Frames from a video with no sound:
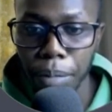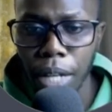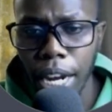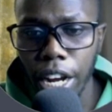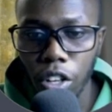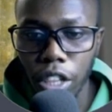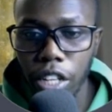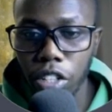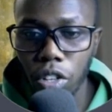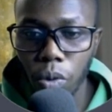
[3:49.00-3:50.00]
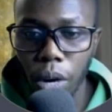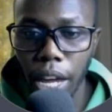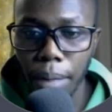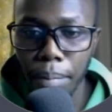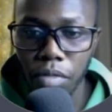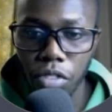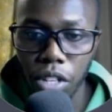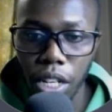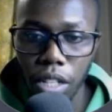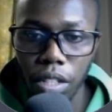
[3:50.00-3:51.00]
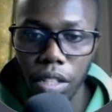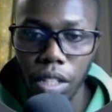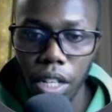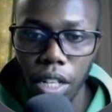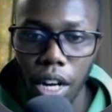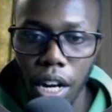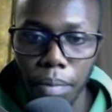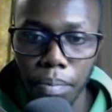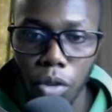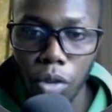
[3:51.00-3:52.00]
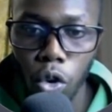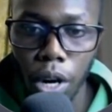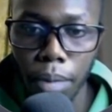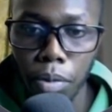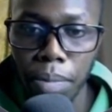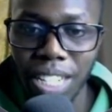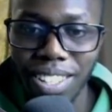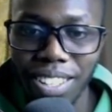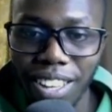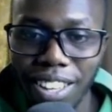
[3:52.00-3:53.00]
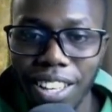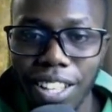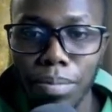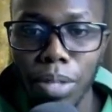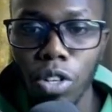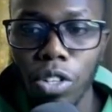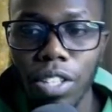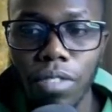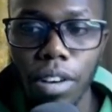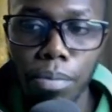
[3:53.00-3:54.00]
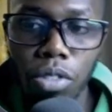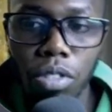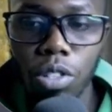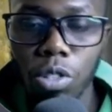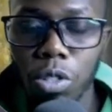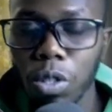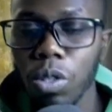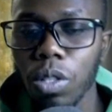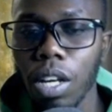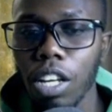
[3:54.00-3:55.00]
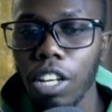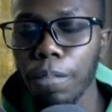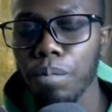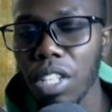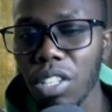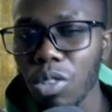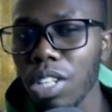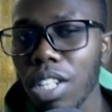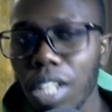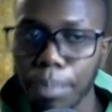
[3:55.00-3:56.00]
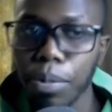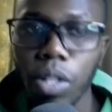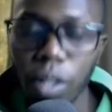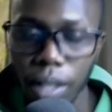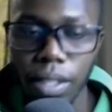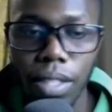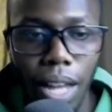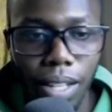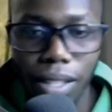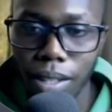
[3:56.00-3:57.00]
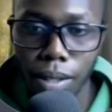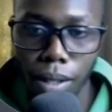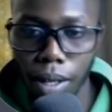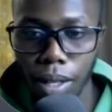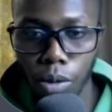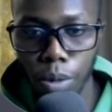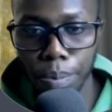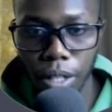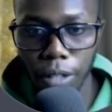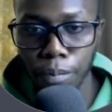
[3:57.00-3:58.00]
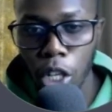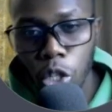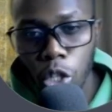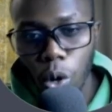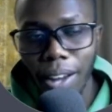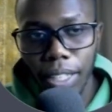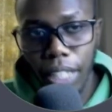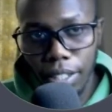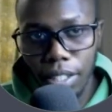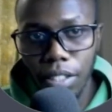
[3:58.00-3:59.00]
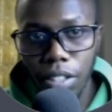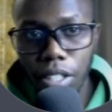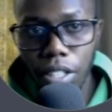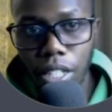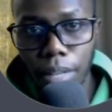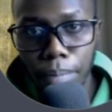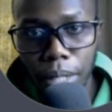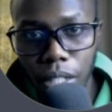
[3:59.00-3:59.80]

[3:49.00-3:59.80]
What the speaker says: Now, the reason why I'm avoiding or I'm omitting Kenya is because if I'm using .co.ke, it already communicates that this is a Kenyan website. So unless this is a business